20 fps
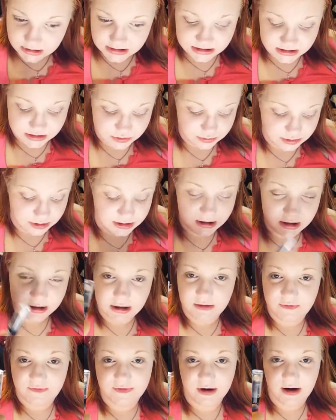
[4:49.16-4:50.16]
This is really
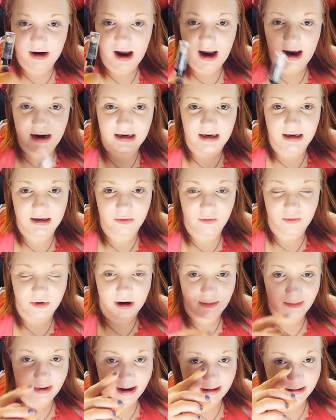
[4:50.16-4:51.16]
good for hiding
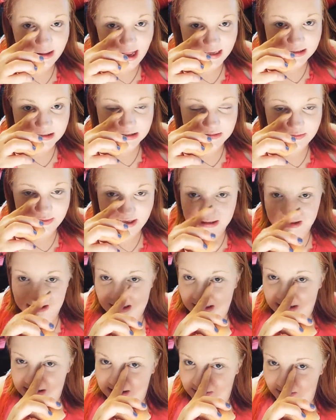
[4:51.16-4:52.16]
where my glasses make
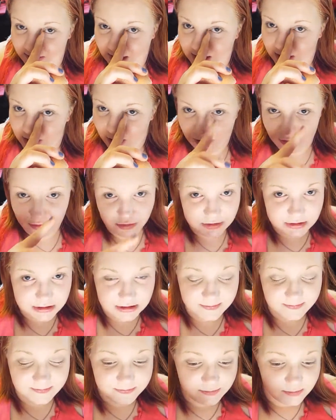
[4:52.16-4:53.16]
dents in my
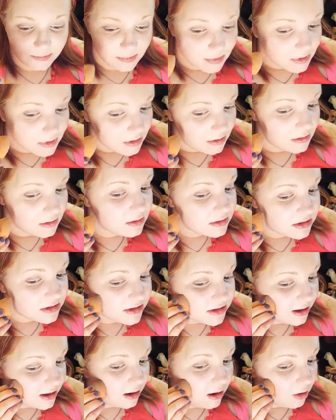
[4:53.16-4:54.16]
nose.
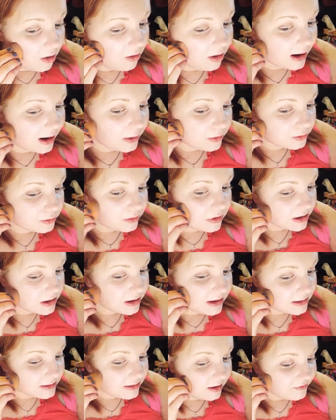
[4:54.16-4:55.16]
So I
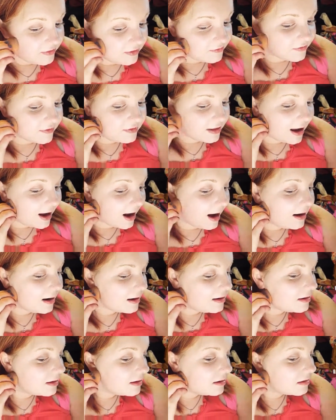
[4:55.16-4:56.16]
really love it for that.